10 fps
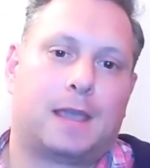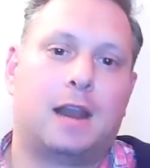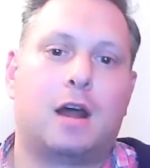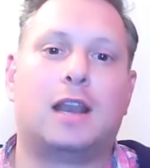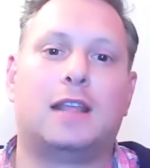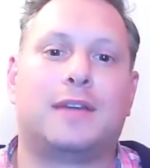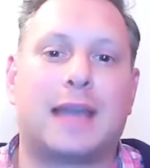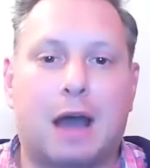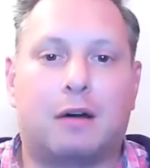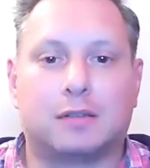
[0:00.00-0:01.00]
in our
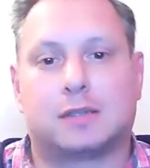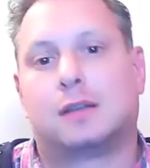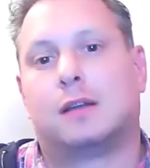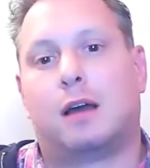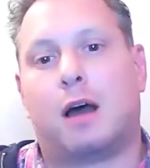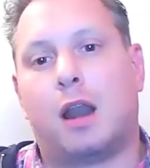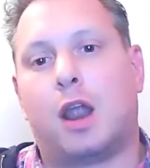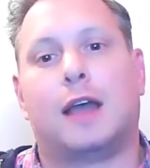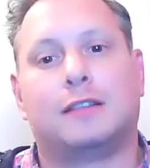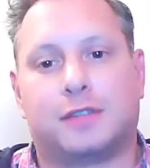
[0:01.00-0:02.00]
living out our
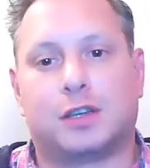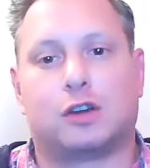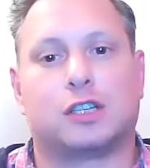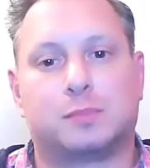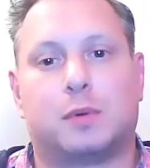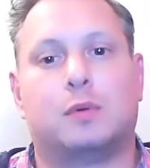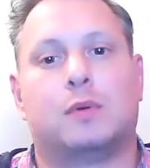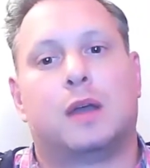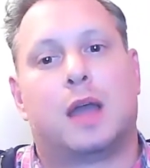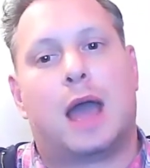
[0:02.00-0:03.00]
lives for the gospel,
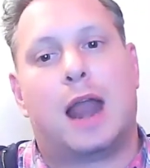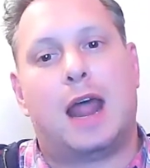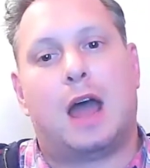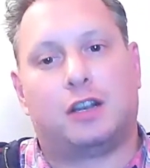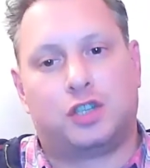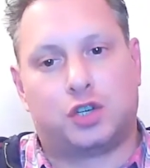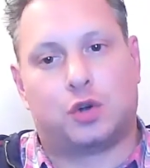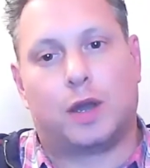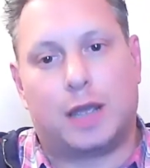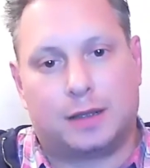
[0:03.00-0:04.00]
and let
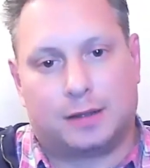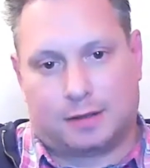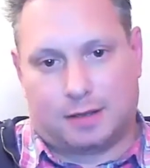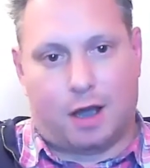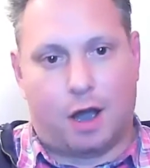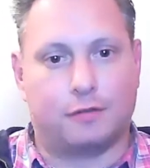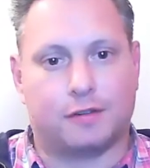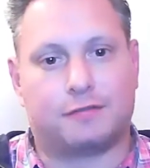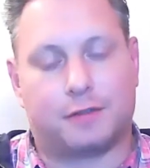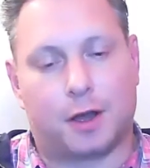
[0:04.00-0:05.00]
joy
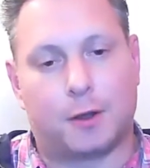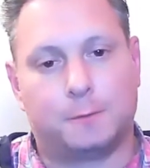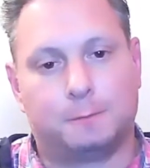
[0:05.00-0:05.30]
overflow.